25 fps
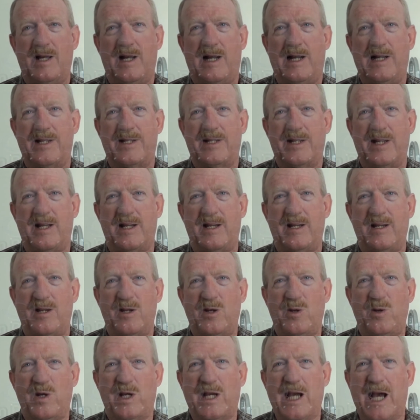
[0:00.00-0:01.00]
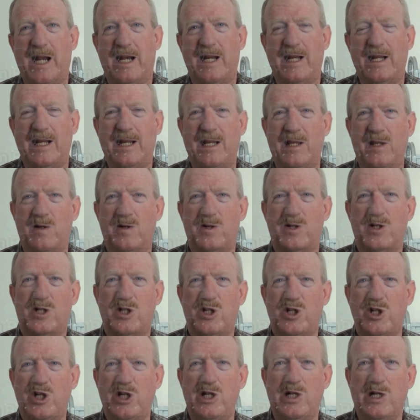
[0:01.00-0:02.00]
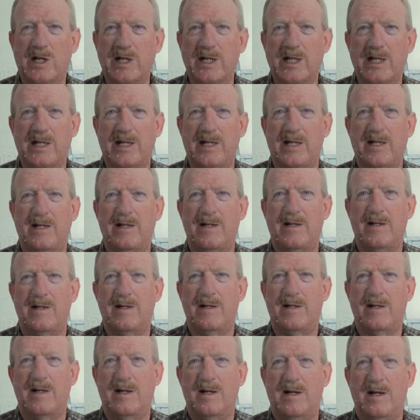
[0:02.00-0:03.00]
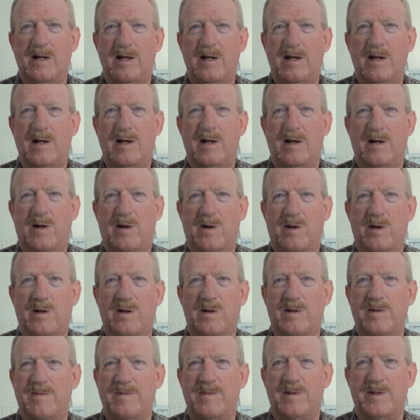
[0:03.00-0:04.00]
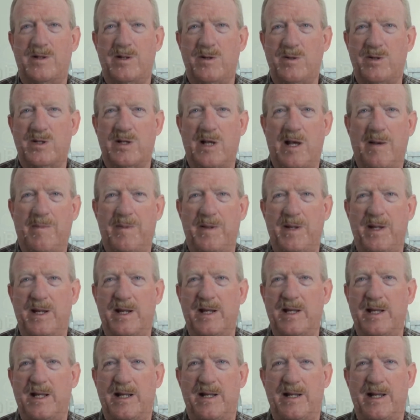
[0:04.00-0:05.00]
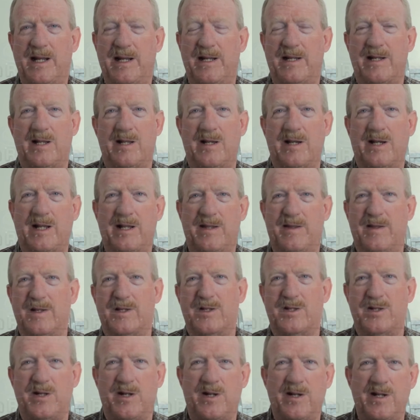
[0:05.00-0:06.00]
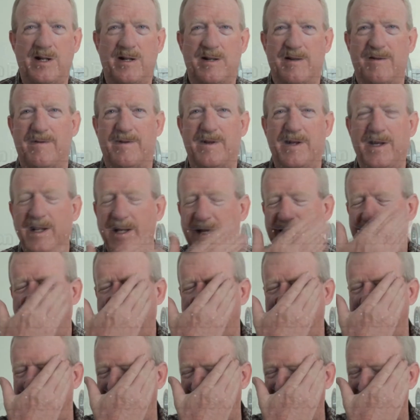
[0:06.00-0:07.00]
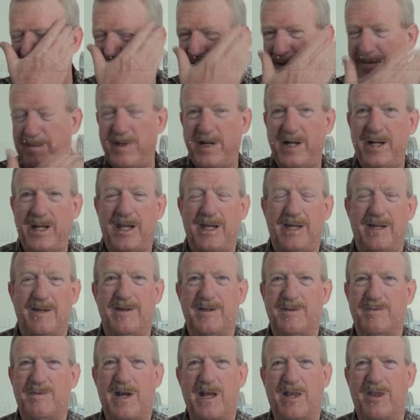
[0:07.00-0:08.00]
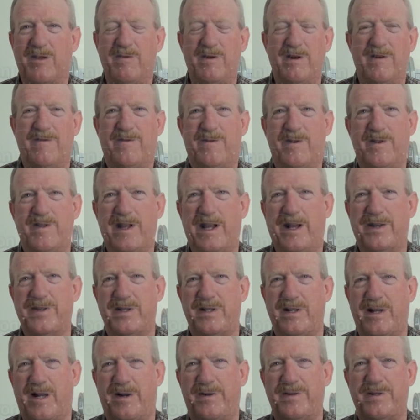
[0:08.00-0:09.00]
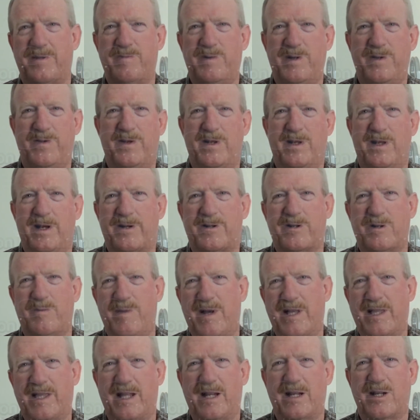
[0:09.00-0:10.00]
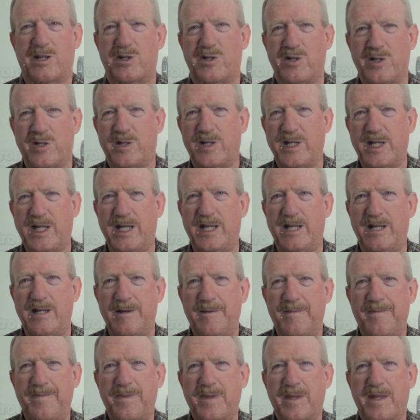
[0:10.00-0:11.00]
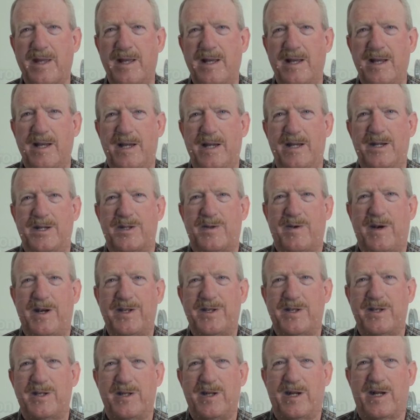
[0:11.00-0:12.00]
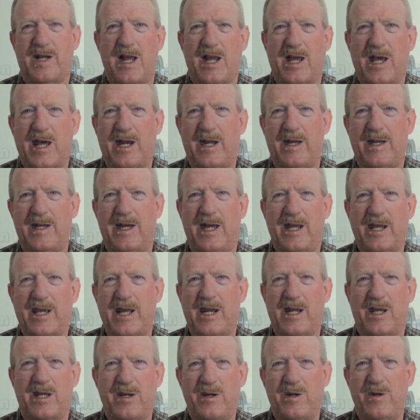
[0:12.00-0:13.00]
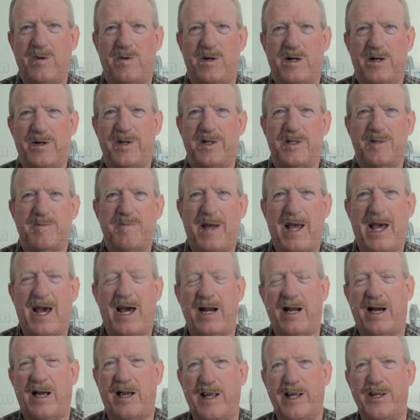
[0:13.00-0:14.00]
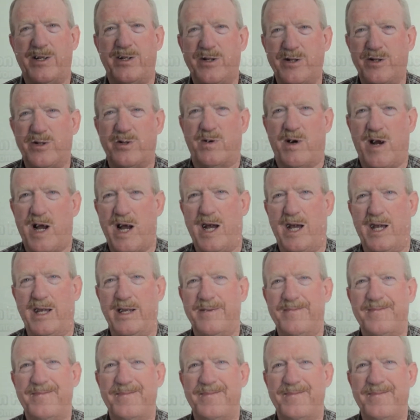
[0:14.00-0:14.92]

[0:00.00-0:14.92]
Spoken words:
I said, you got to either shield it or do something, and to look at the shielding, he didn't have any money, it's like $3,000 or $4,000 to put the electromagnetic shielding in. So I says, look, I got a QRS pad, I'll let you try.